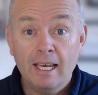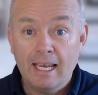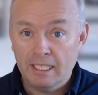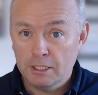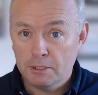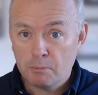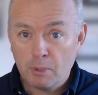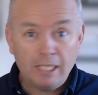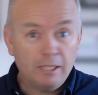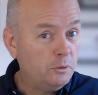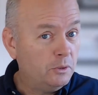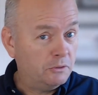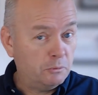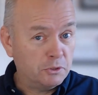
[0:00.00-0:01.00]
And it's brand
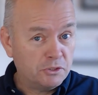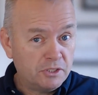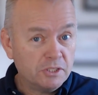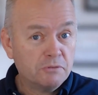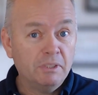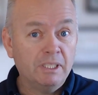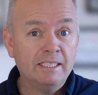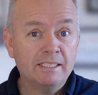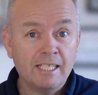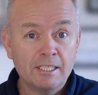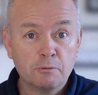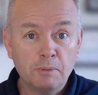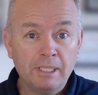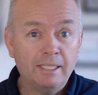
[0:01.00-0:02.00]
new. It was just released
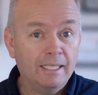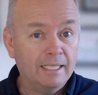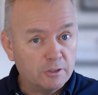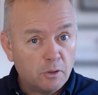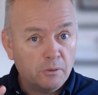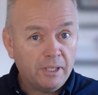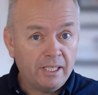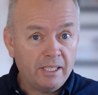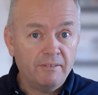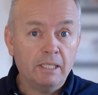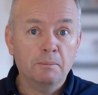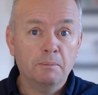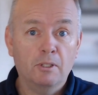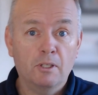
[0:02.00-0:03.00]
last week. It's already
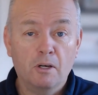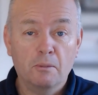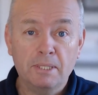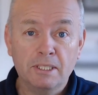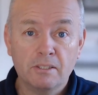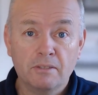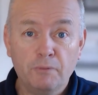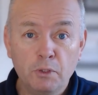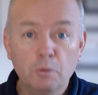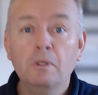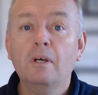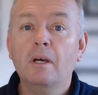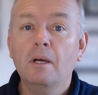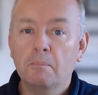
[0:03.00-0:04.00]
available on Pearson VUE,
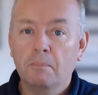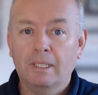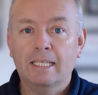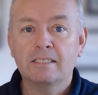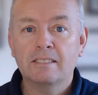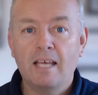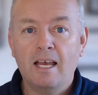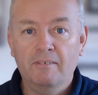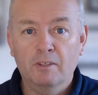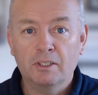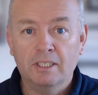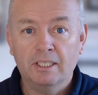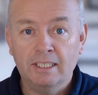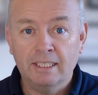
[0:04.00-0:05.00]
but let's have a
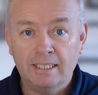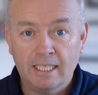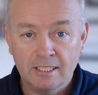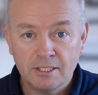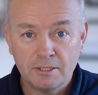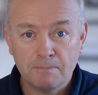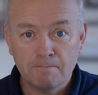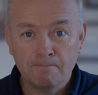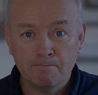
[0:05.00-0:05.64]
look at the details.